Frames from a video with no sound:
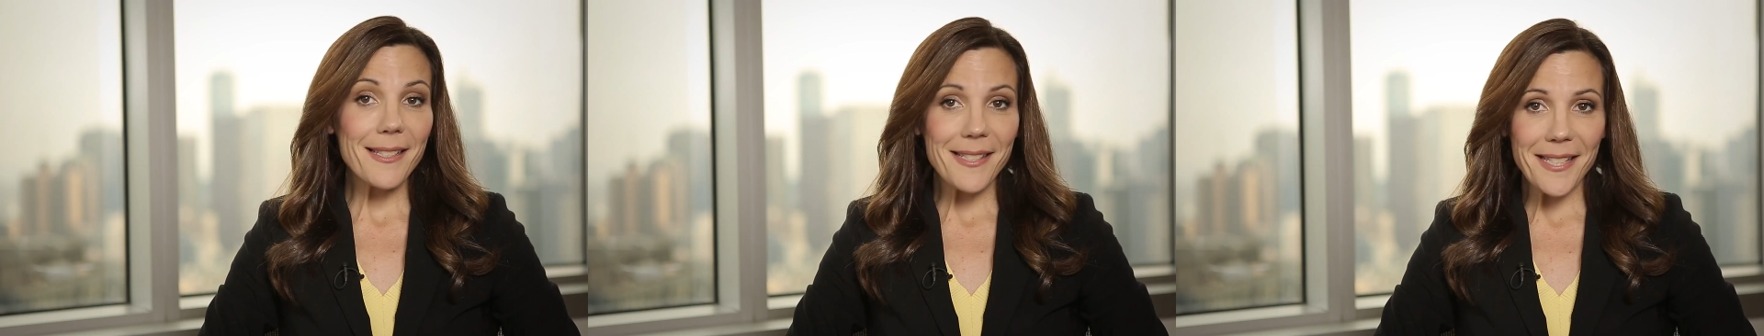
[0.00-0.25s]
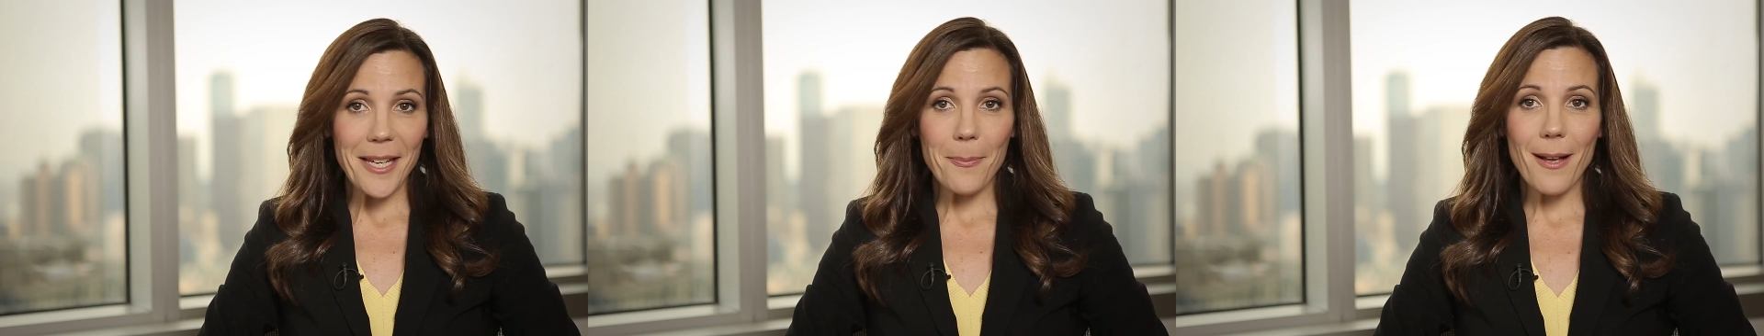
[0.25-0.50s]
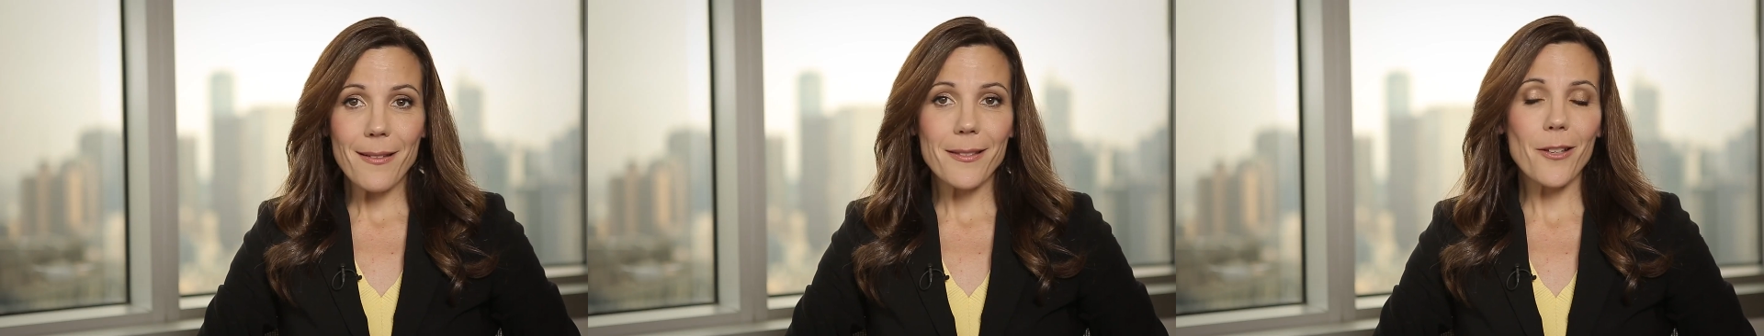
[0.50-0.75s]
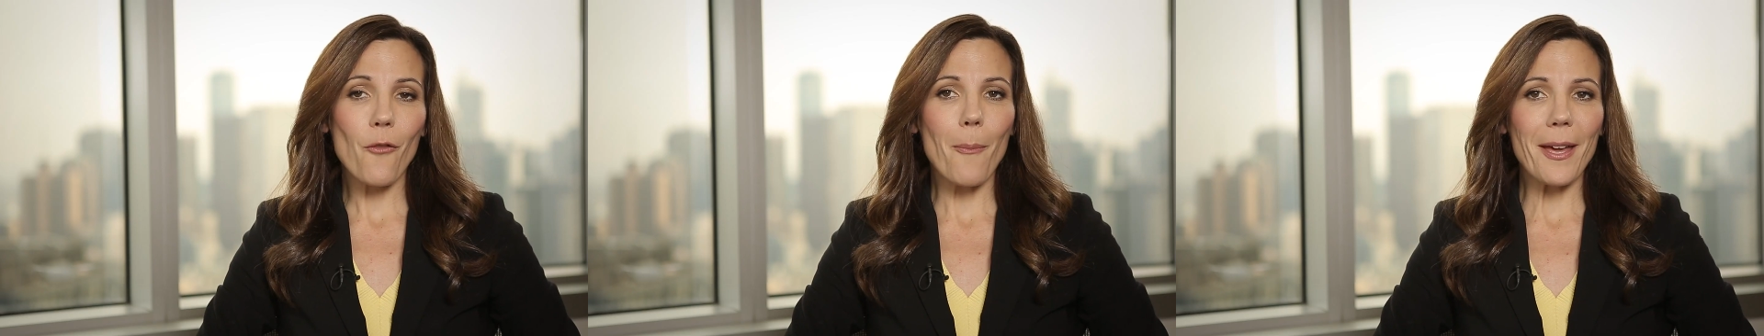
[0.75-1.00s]
can Cbus
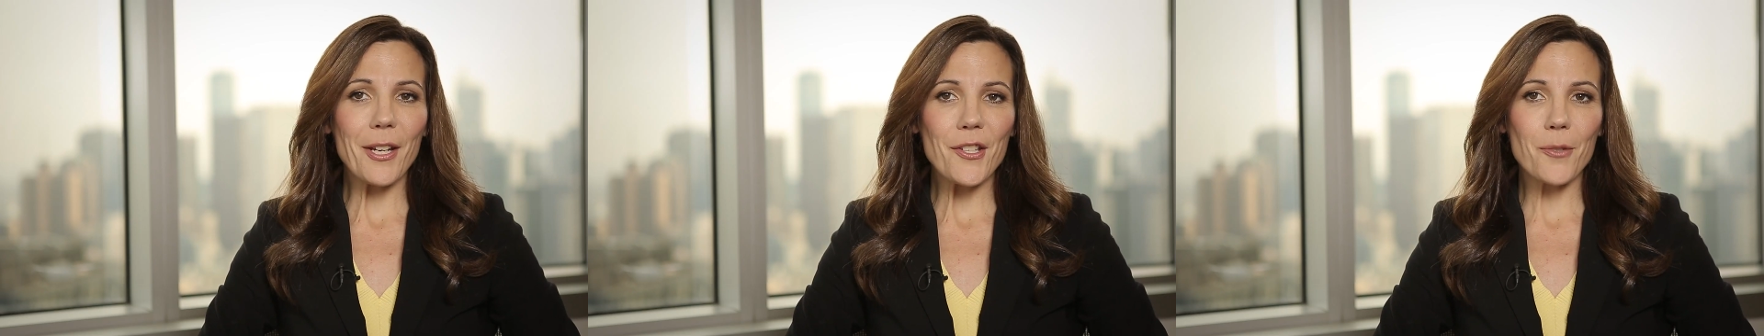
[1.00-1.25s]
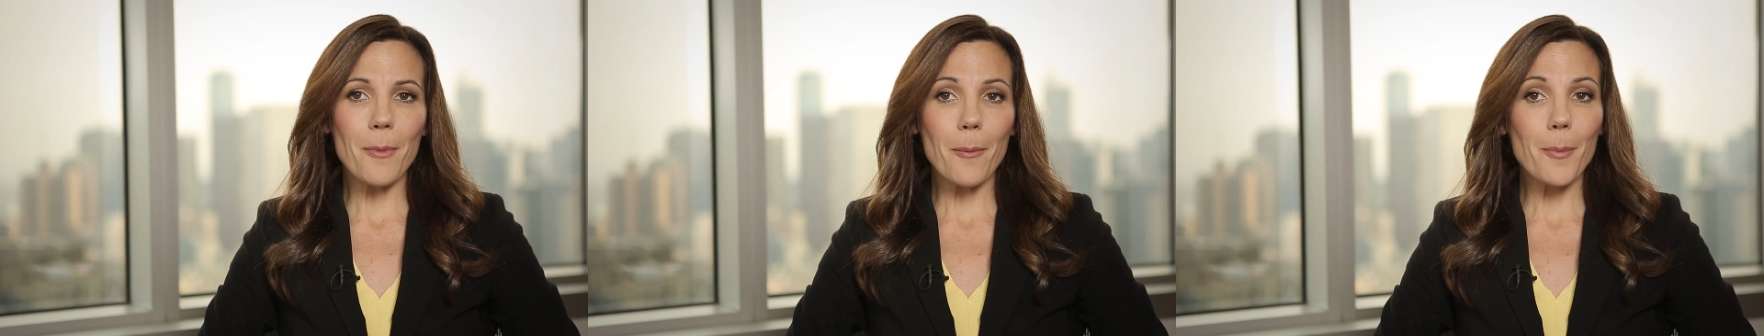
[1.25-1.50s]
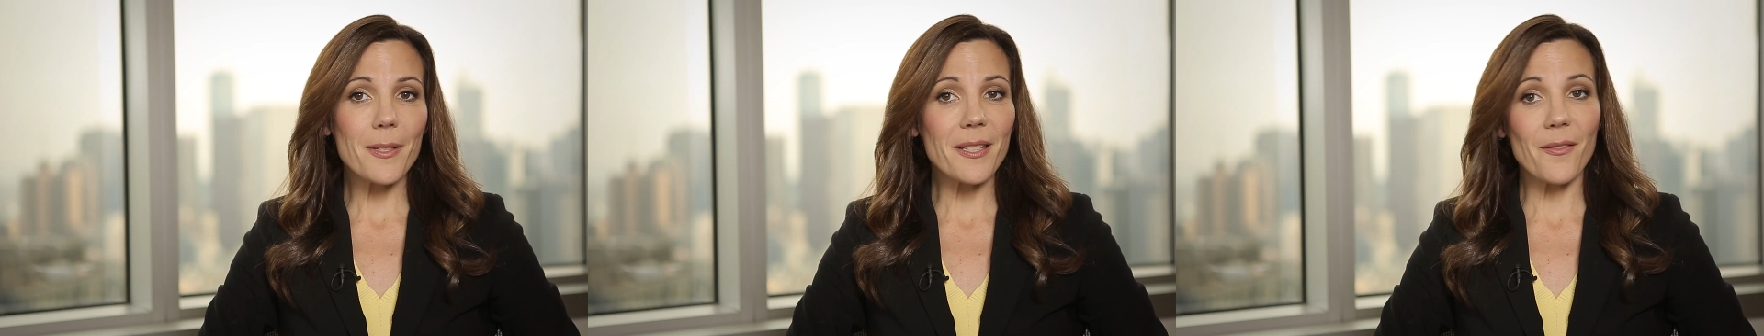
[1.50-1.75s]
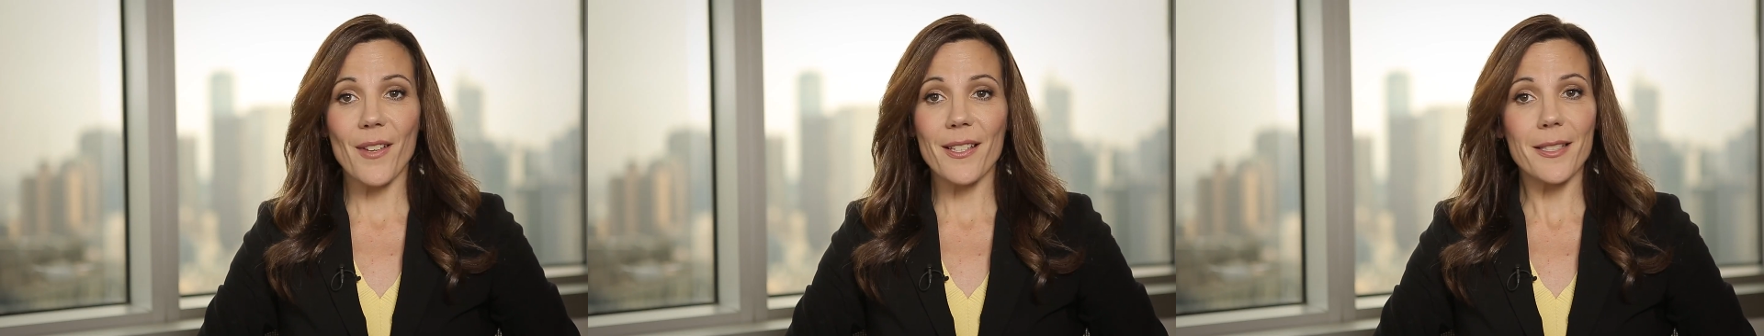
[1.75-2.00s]
Self Managed members
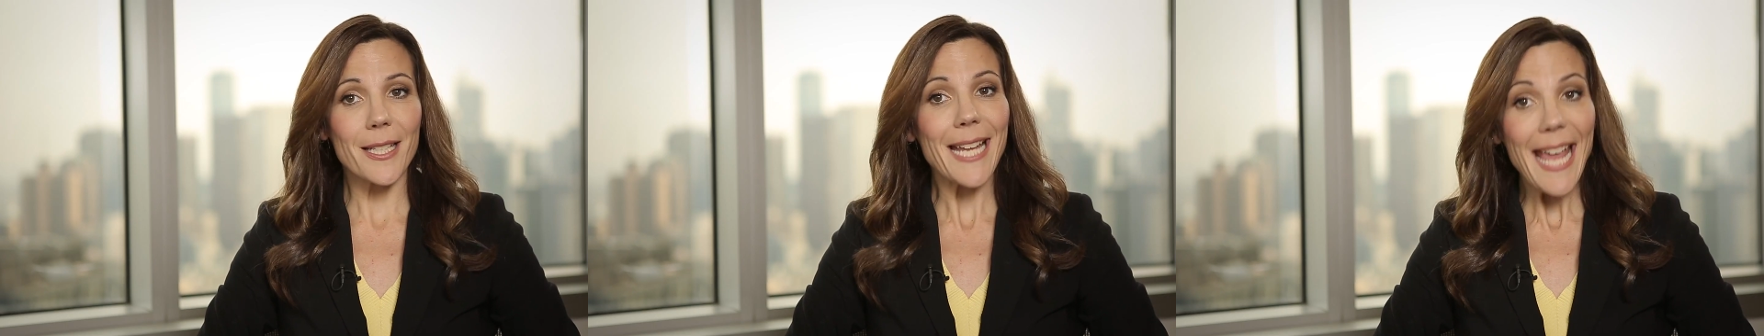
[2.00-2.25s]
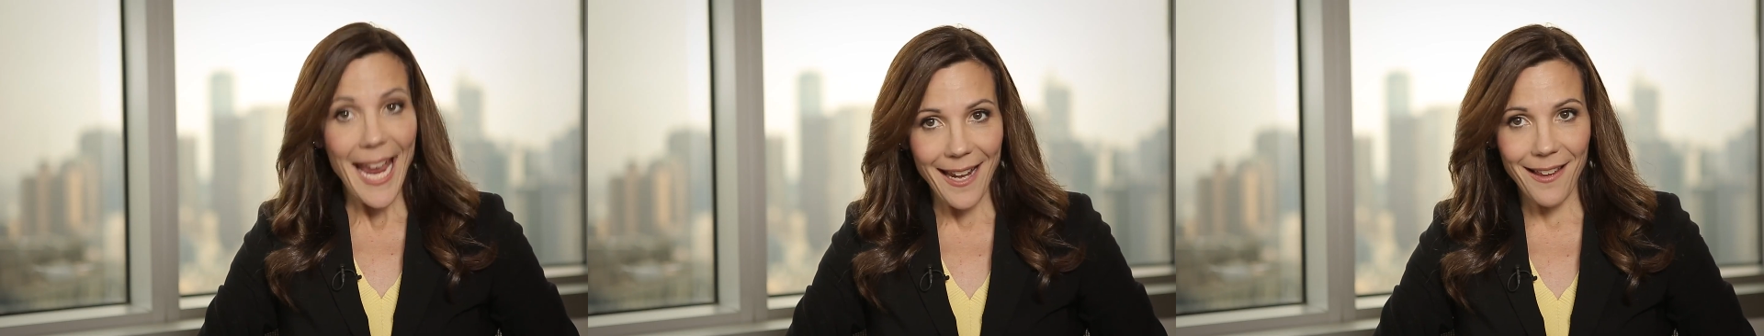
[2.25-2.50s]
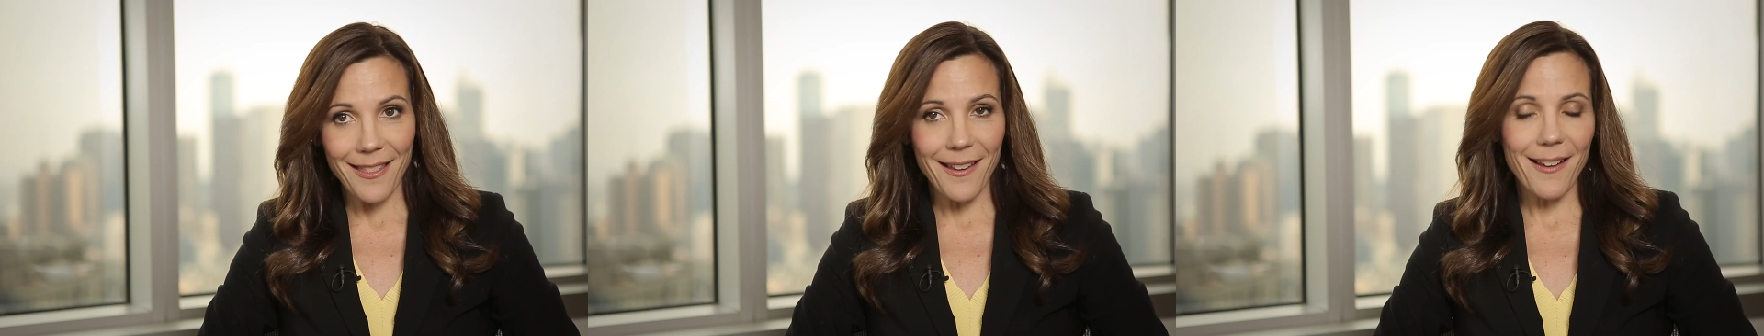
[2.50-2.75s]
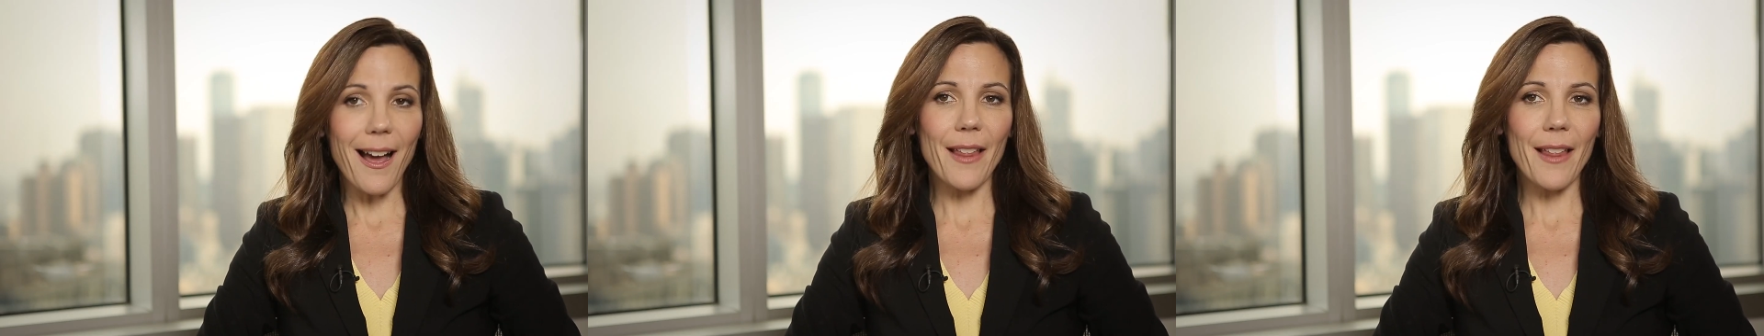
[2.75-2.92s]
invest in anything